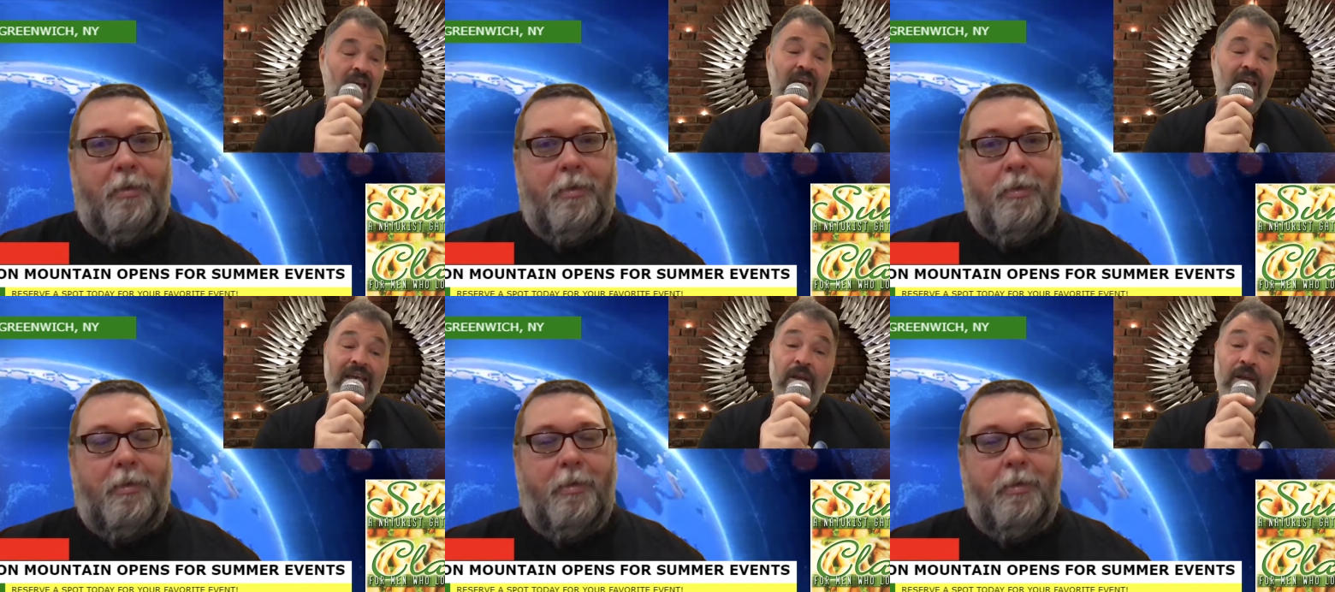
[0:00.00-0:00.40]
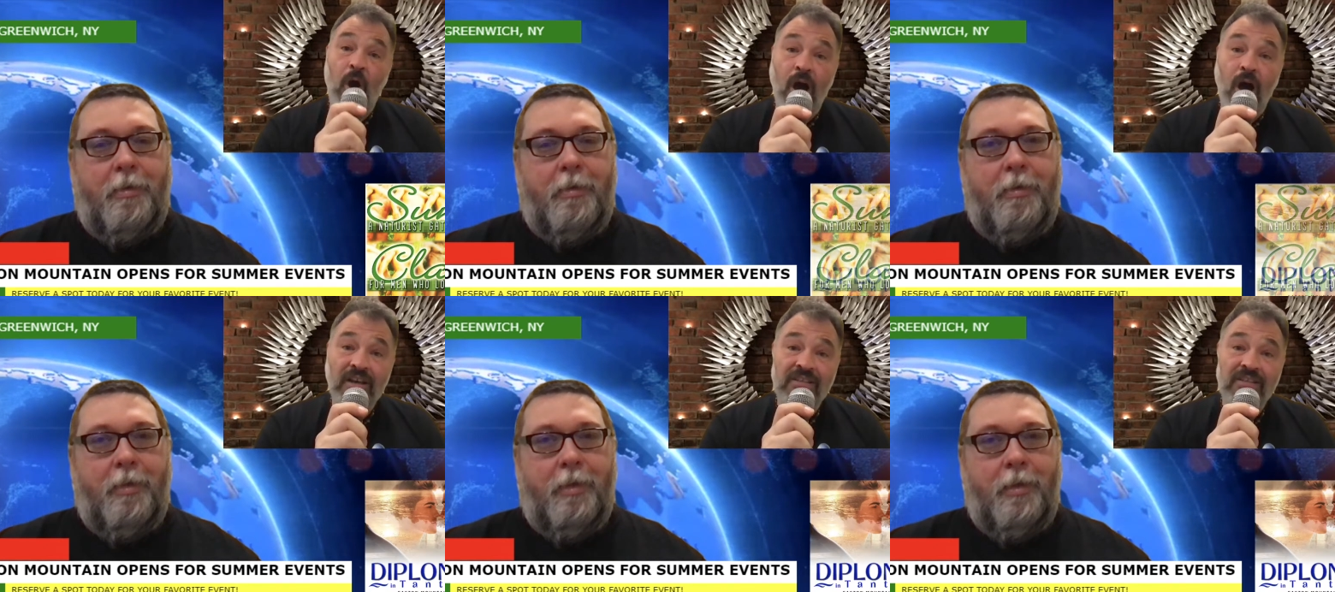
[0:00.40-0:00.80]
Speaker 1: In
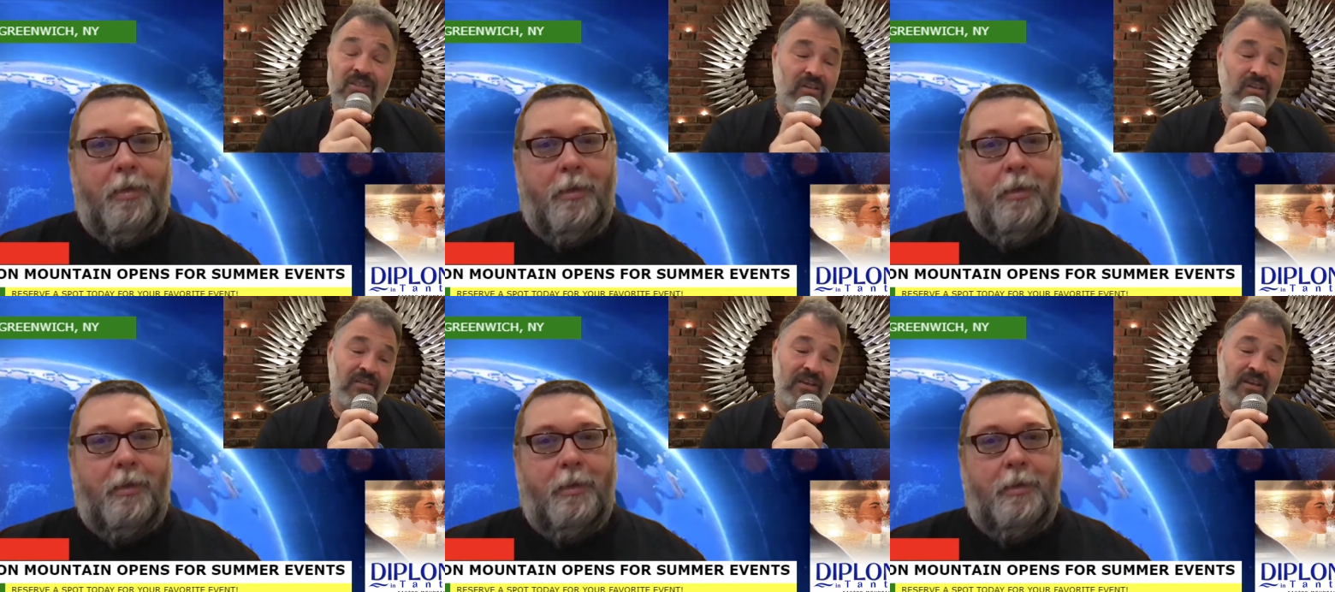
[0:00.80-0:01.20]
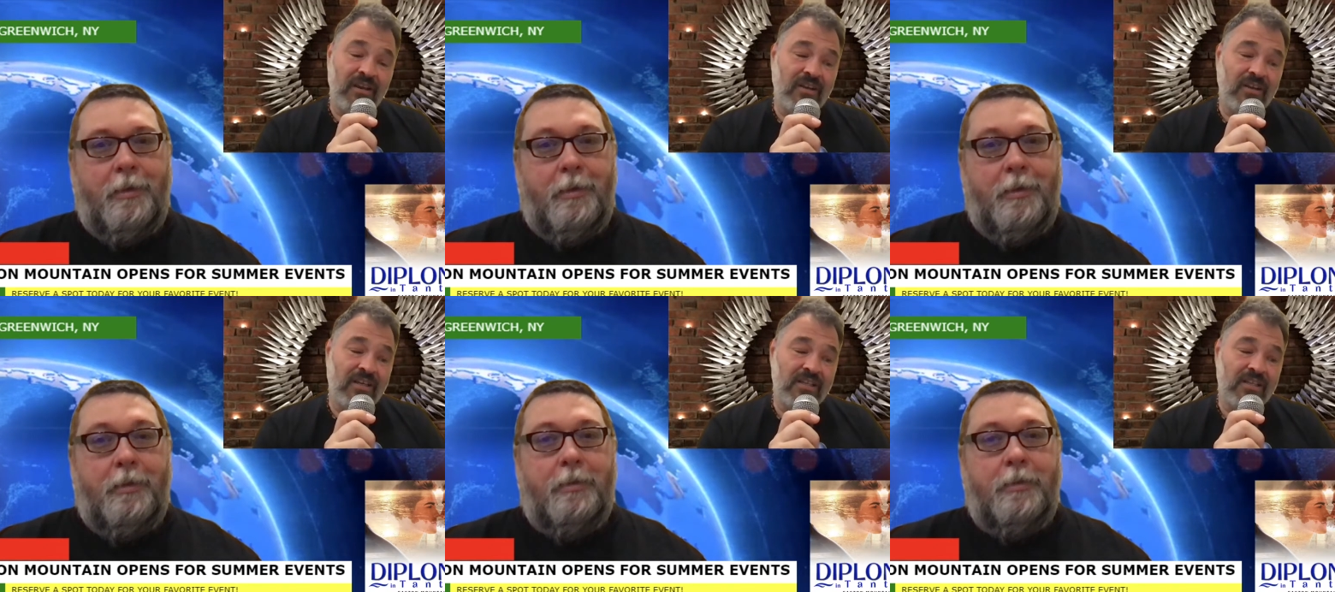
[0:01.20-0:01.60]
August,
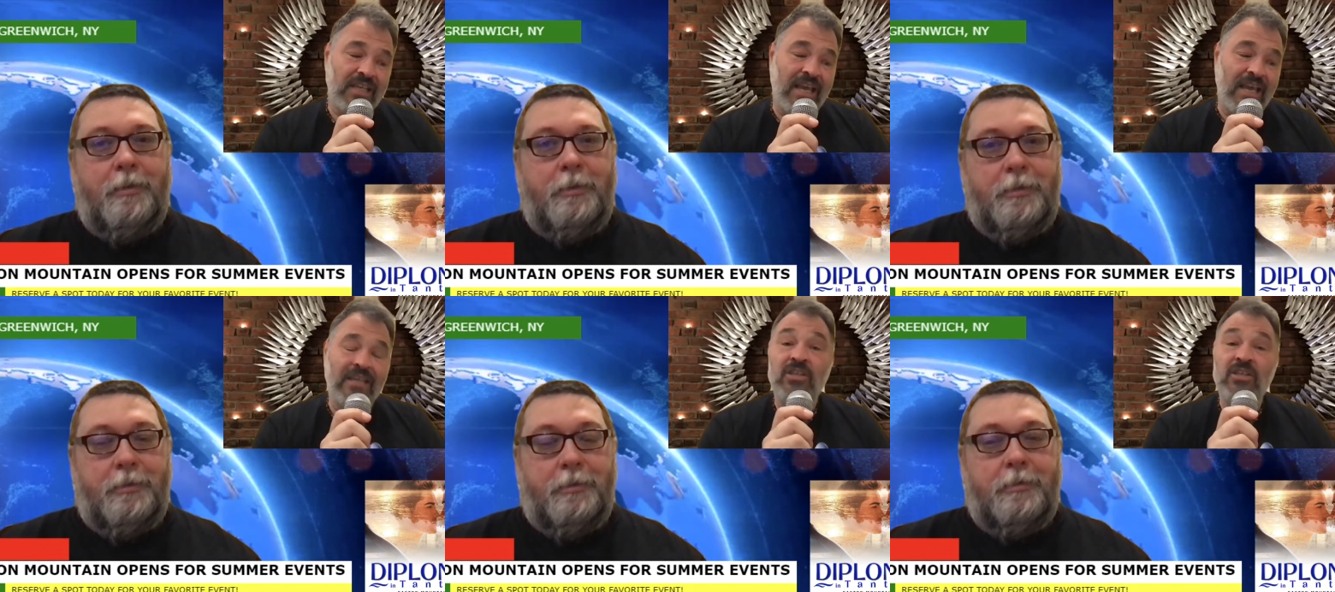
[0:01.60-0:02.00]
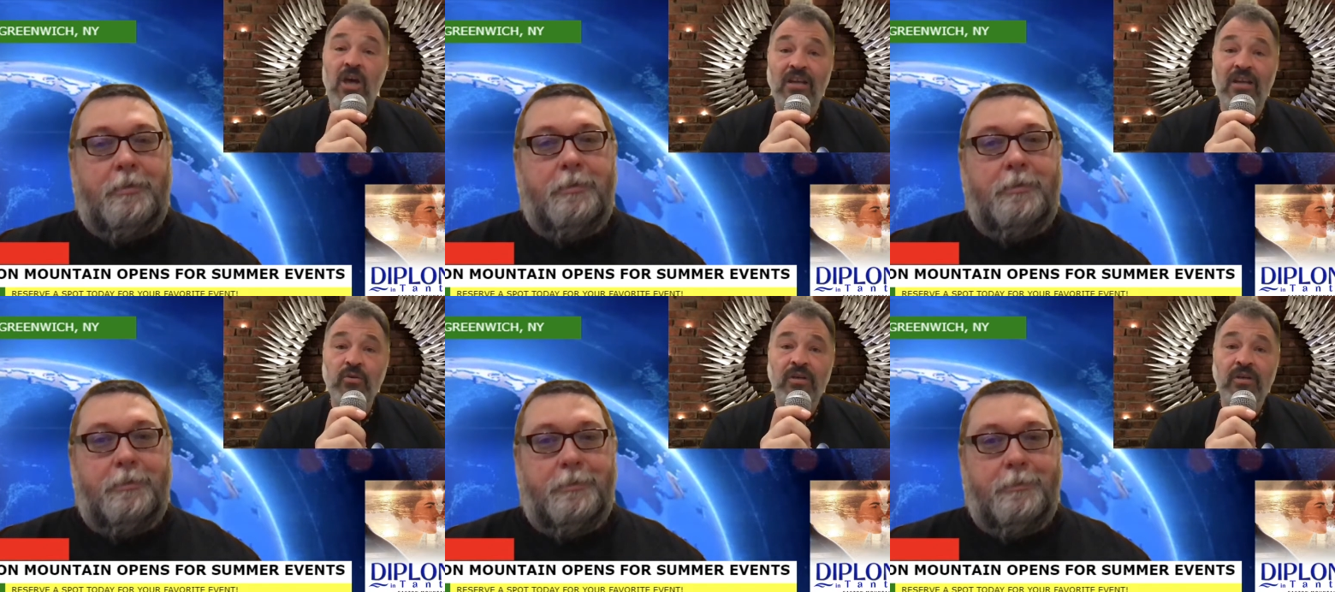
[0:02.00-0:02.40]
there is a
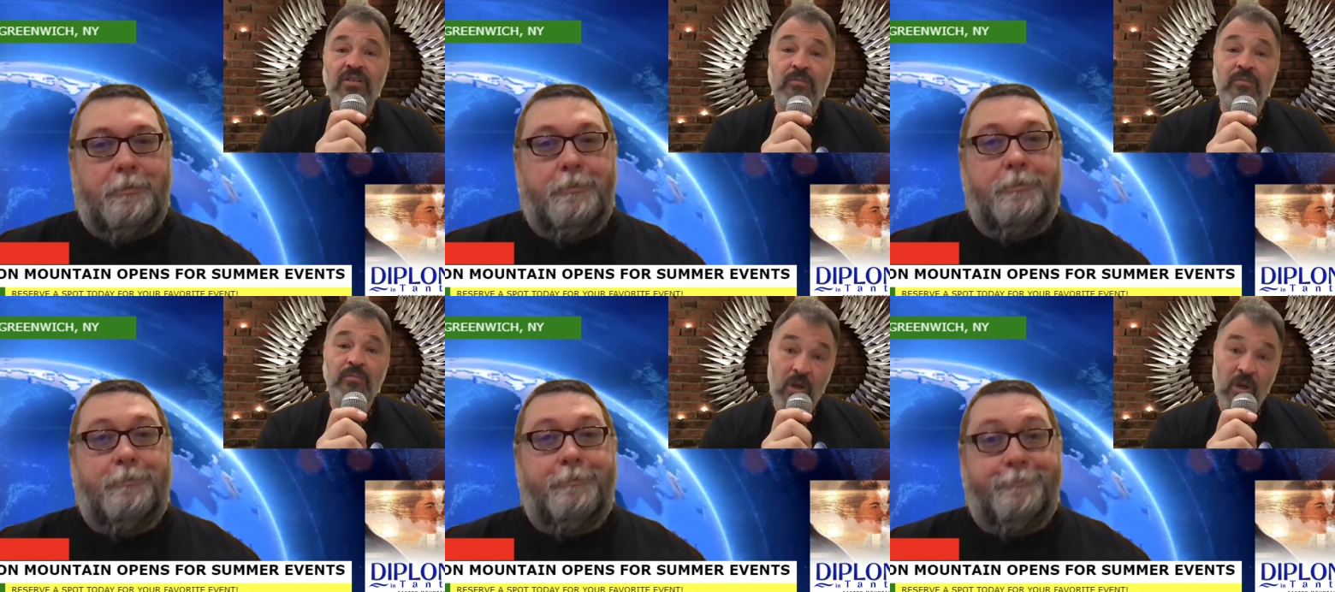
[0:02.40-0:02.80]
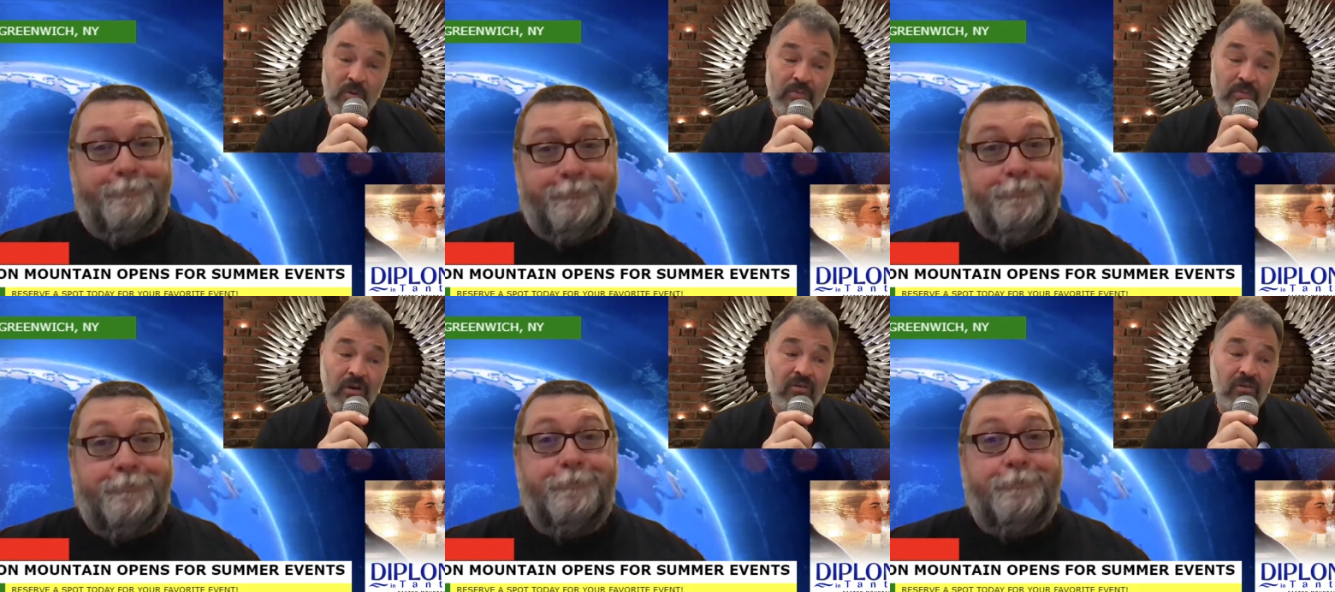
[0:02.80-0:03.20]
Tantra diploma
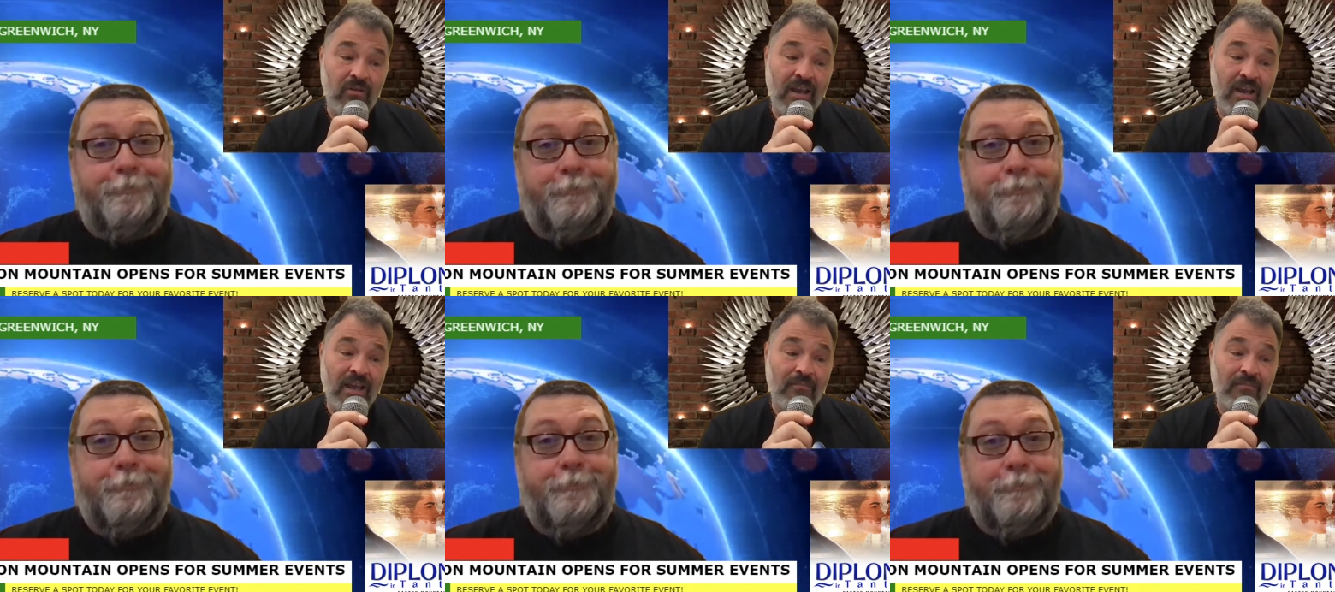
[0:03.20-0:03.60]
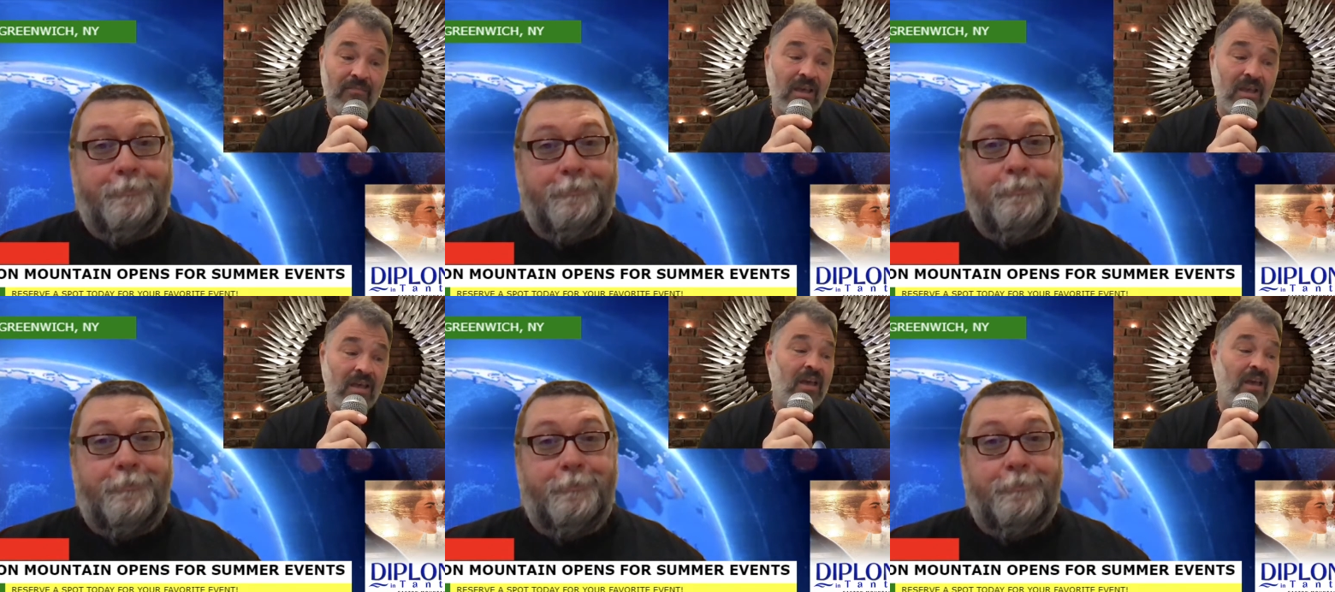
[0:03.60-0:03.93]
program,